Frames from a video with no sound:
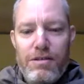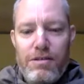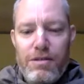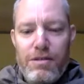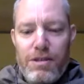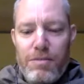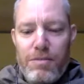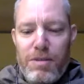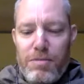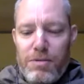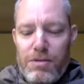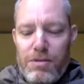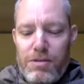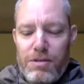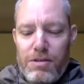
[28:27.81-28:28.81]
Some
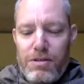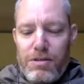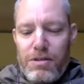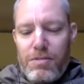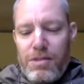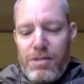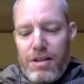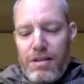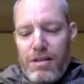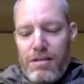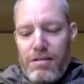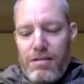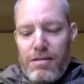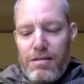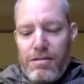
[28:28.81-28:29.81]
say that,
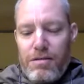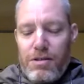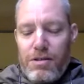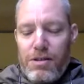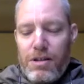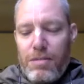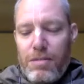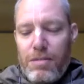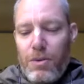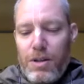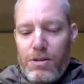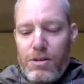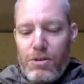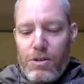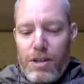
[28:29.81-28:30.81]
or there's a couple of ways
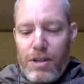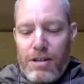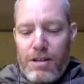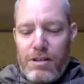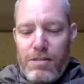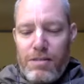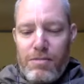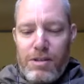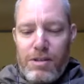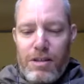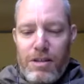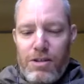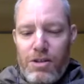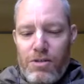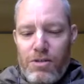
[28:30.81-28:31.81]
to look at it. Some say
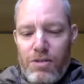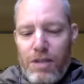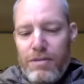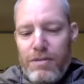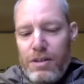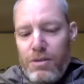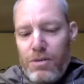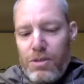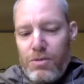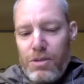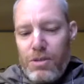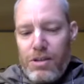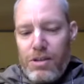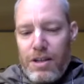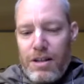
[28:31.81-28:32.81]
that Chandravali was the one
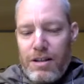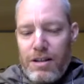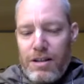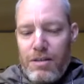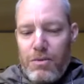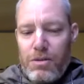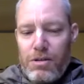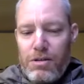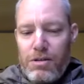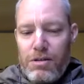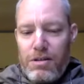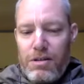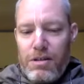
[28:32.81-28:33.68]
saying that it was